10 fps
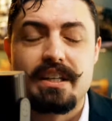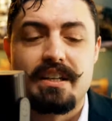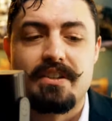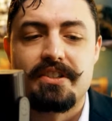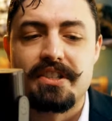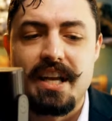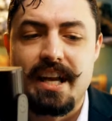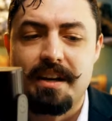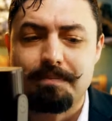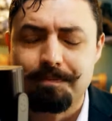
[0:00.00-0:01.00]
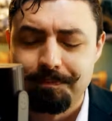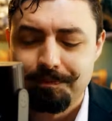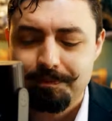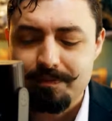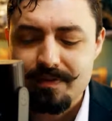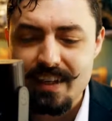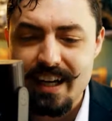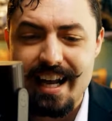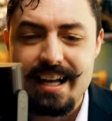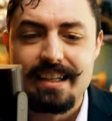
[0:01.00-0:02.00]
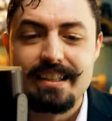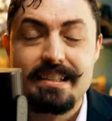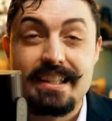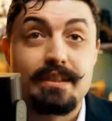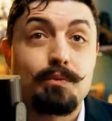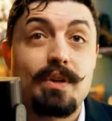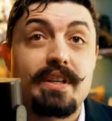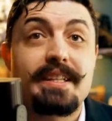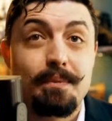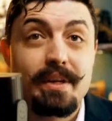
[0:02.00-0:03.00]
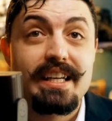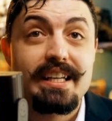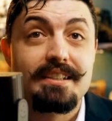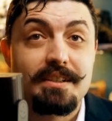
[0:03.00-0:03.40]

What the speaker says: understand and is one that we